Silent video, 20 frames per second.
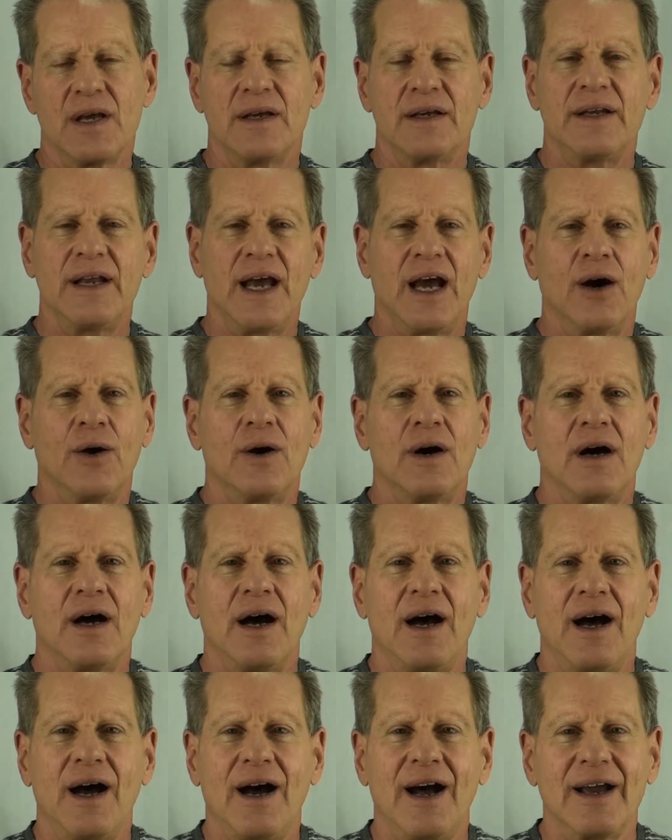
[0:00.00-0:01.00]
Now,
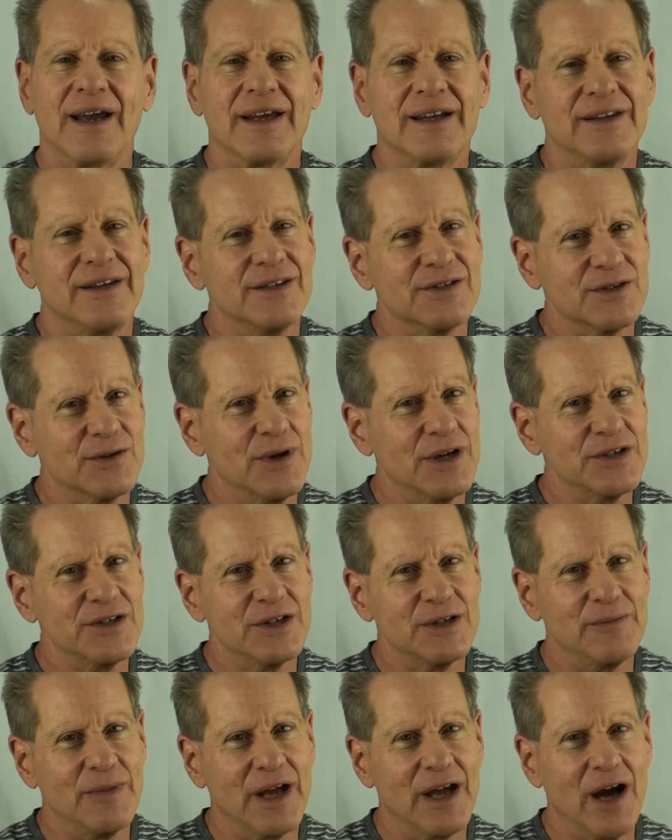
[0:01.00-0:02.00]
I get this
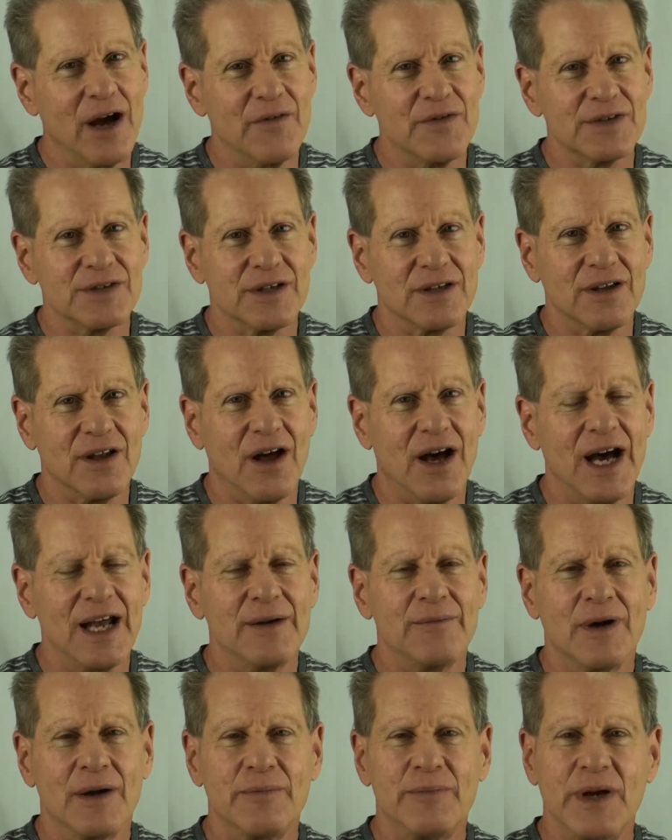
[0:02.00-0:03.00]
question in my office a
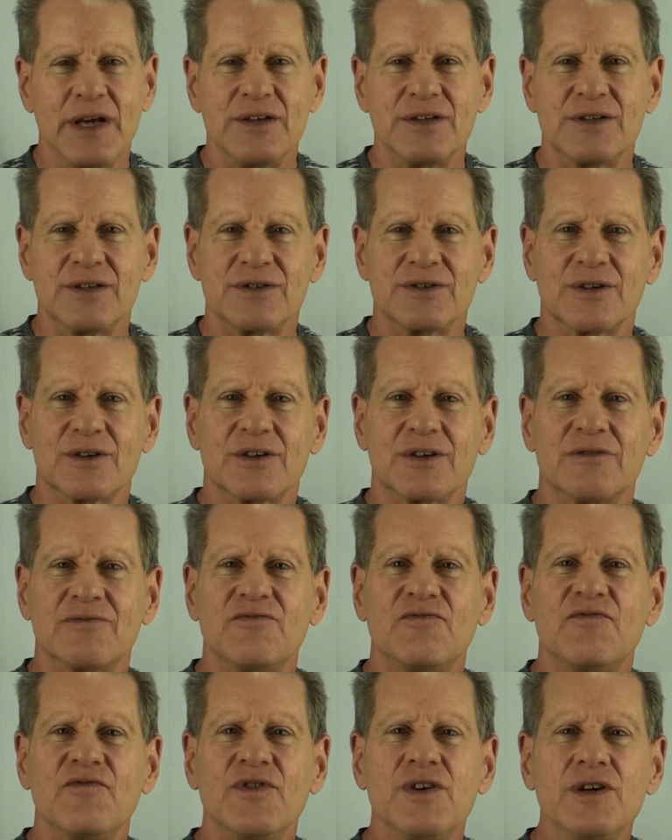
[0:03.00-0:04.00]
lot, and my patients are
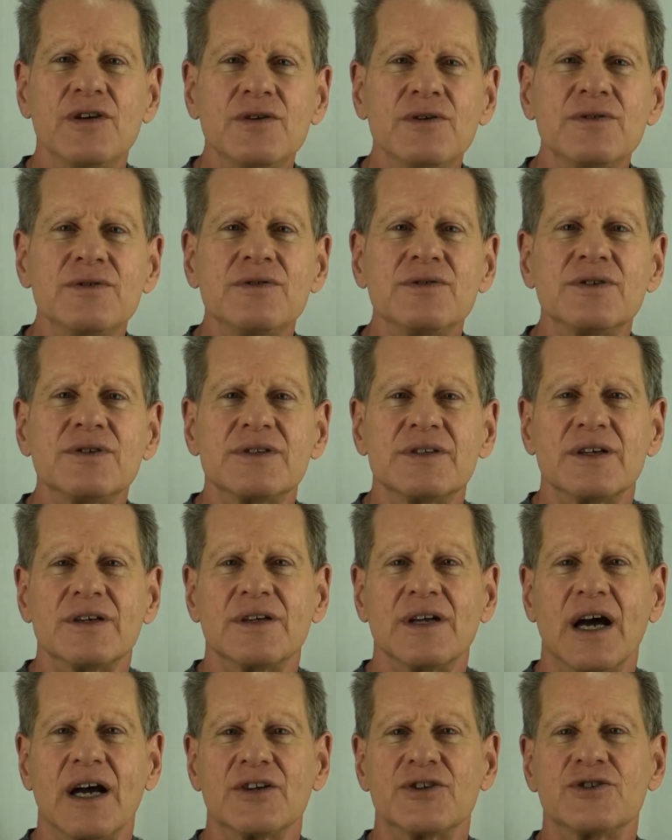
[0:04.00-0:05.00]
confused. They're
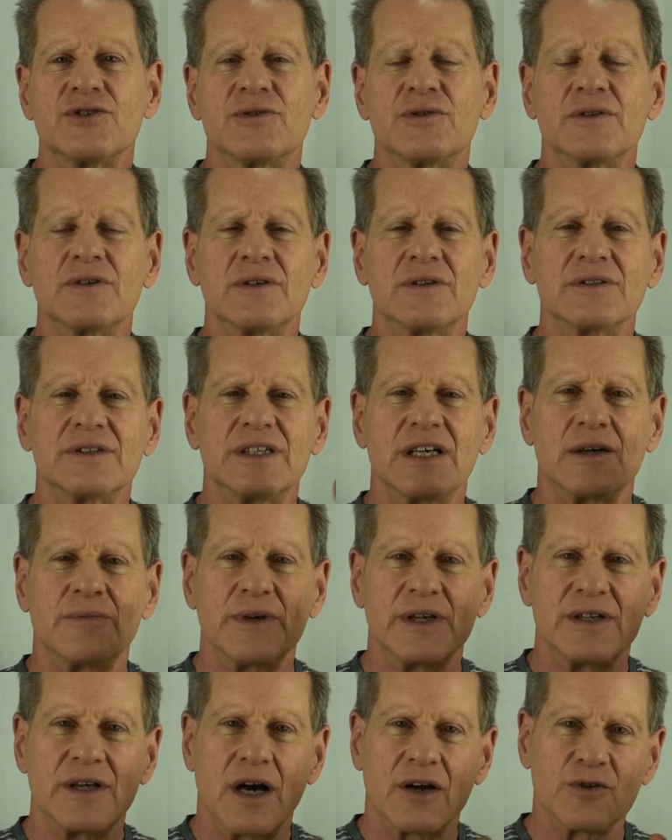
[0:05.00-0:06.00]
not sure. Tell
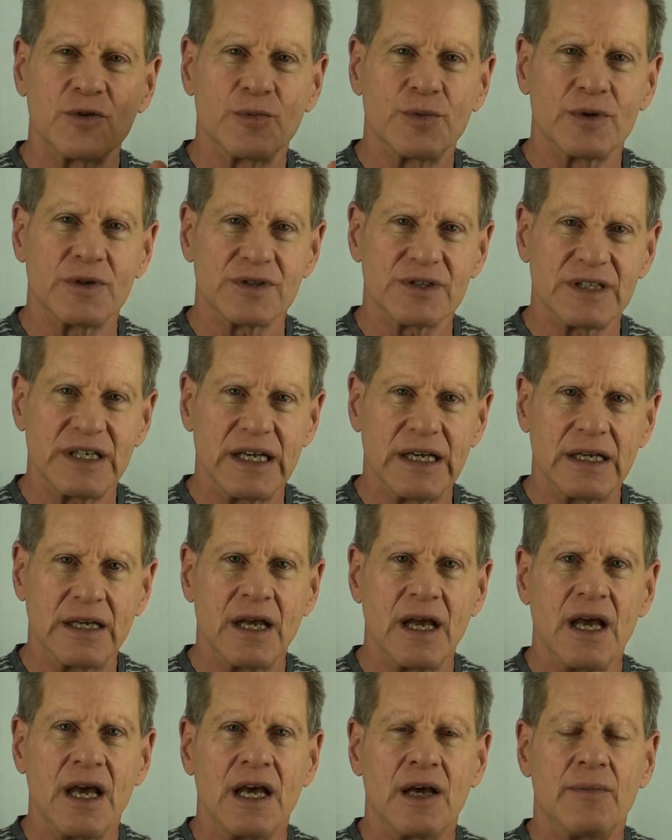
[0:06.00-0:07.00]
me, Dr. Pearlstein,
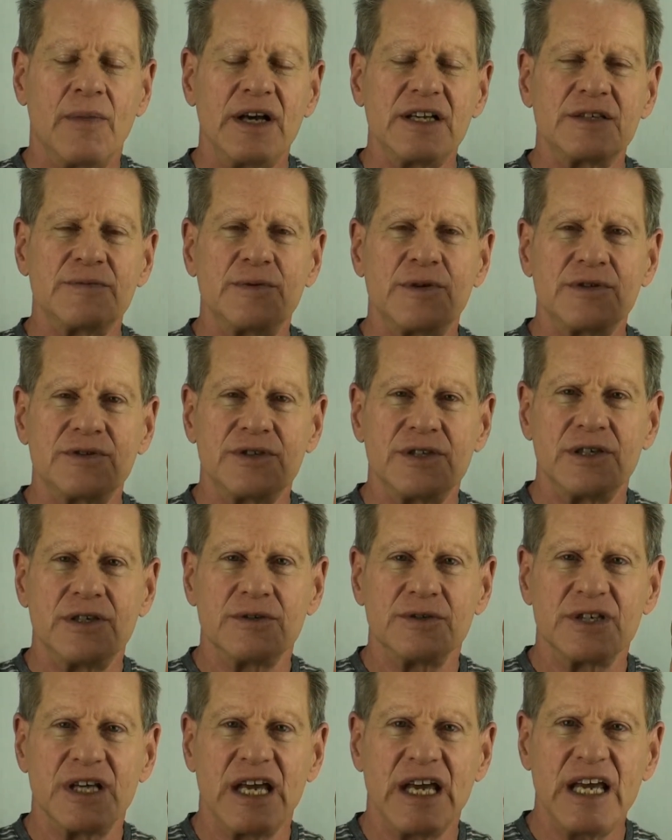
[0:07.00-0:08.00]
am I supposed to
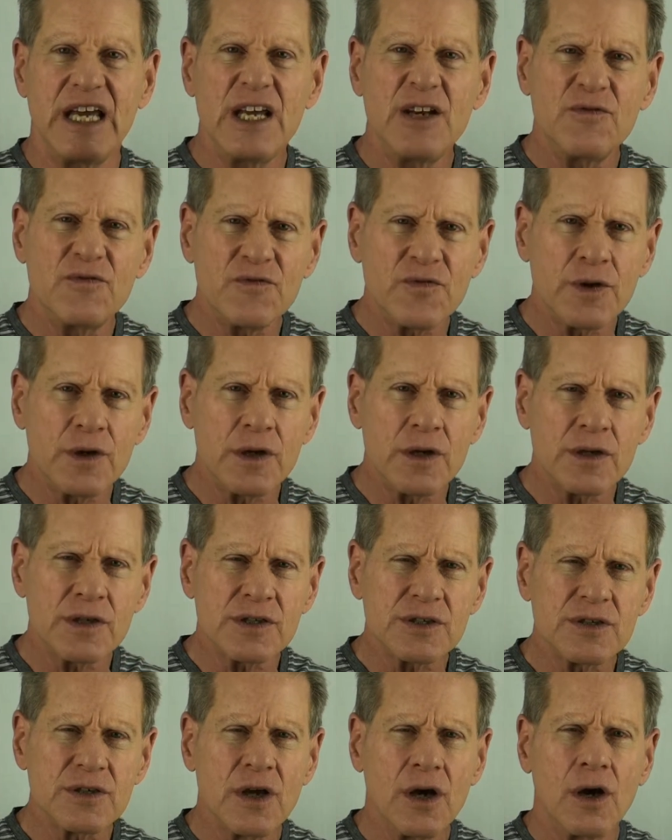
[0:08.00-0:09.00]
use heat
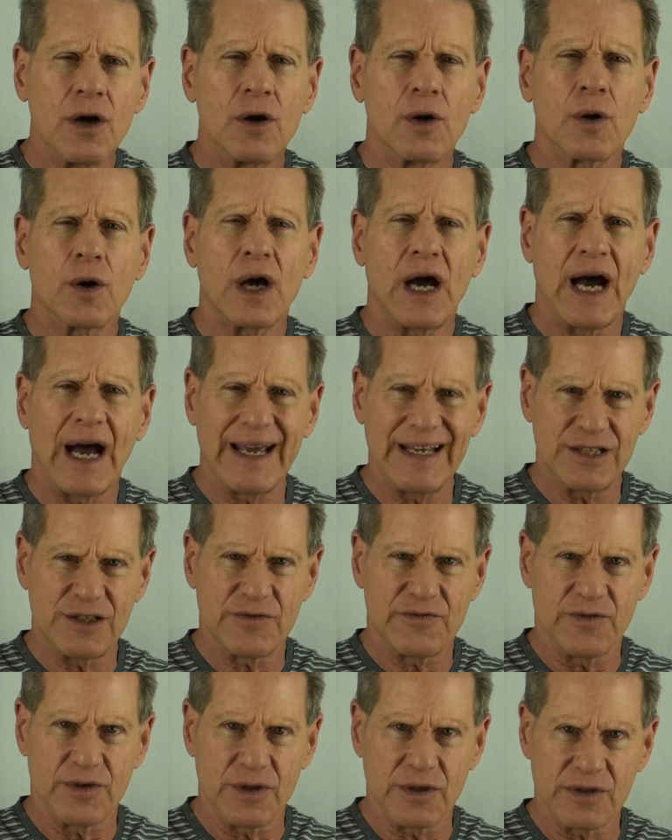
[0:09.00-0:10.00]
first or
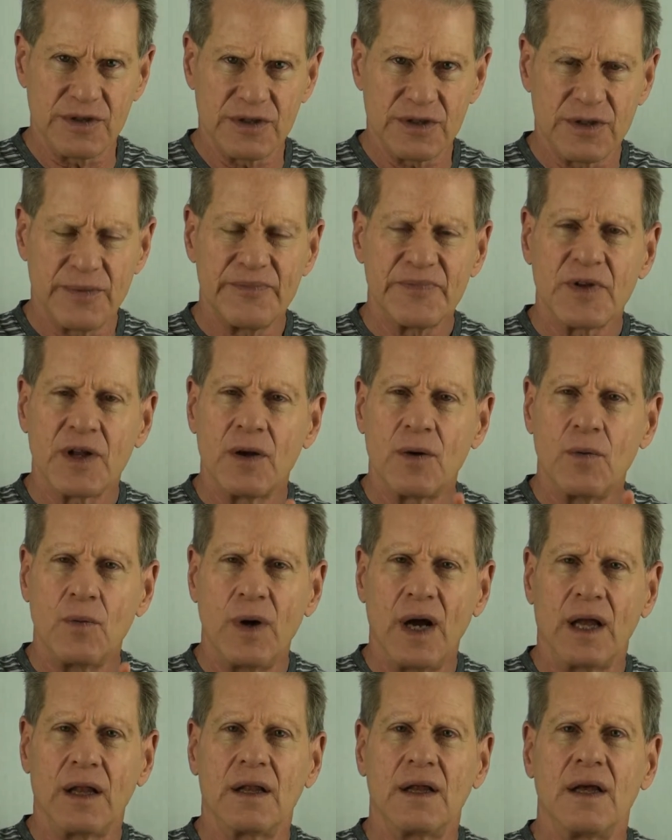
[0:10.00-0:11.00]
ice first?
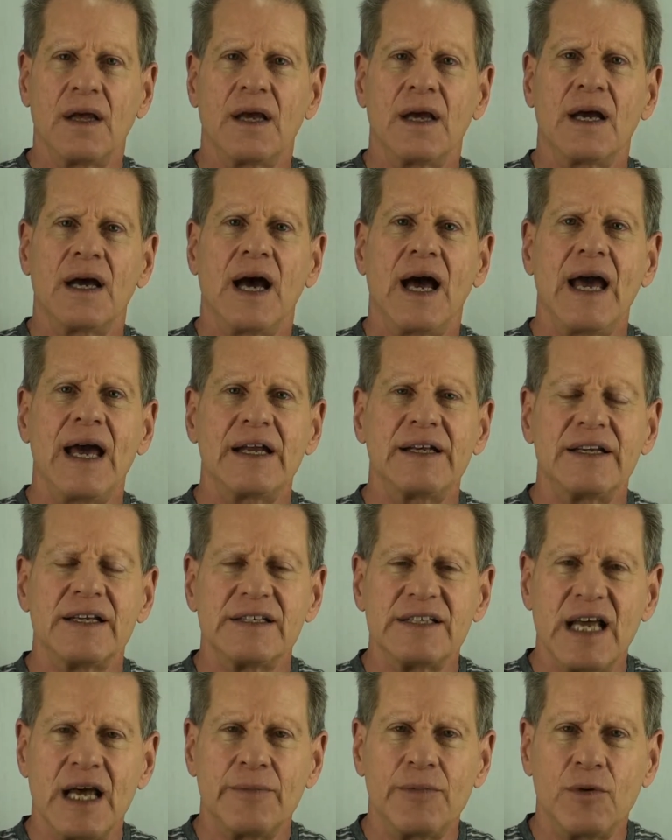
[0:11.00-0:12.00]
Well, I had an
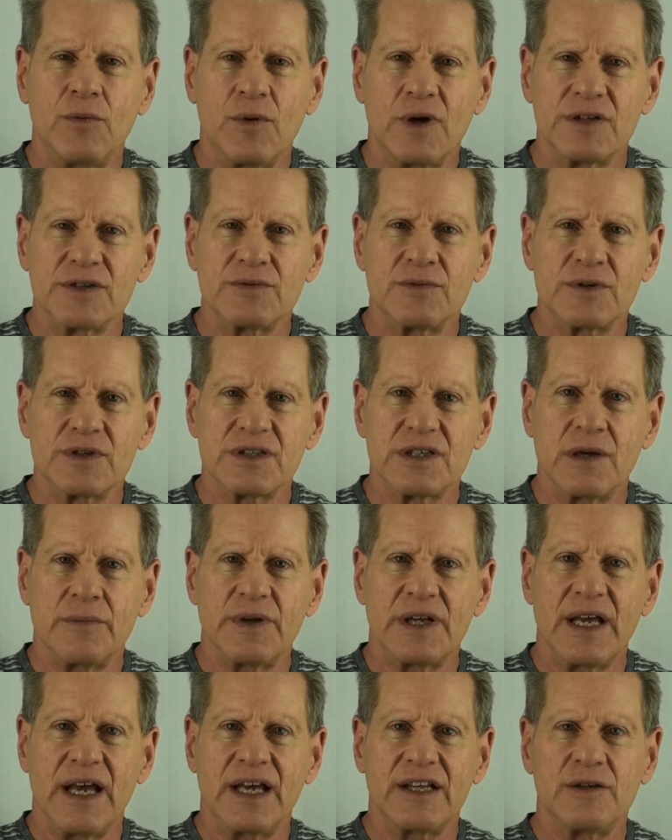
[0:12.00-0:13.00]
example once where
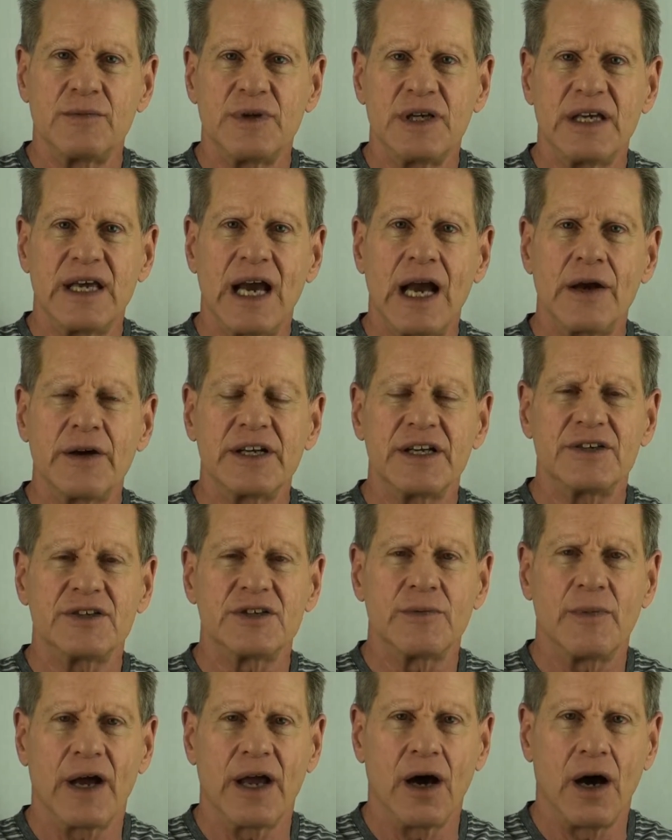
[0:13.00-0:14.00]
somebody had to be carried
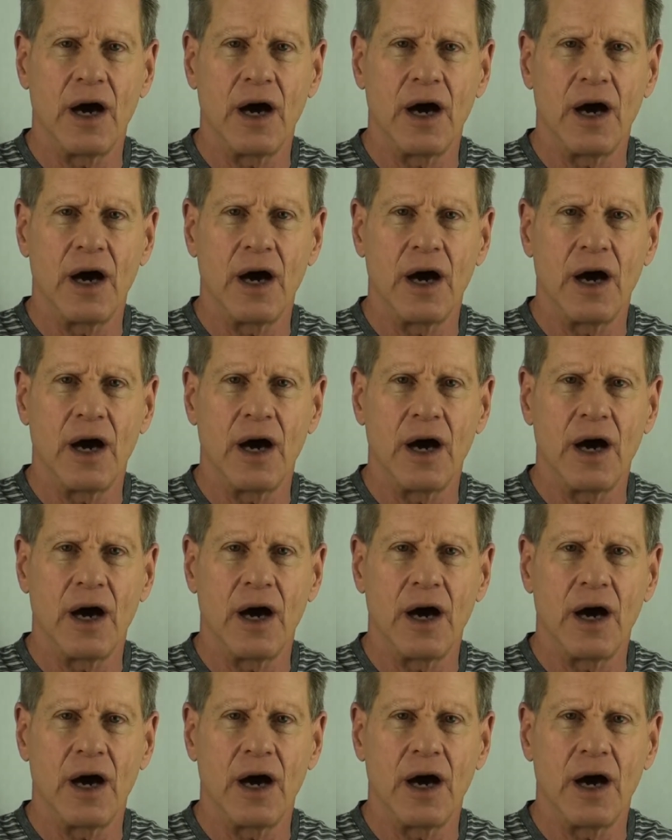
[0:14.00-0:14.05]
into my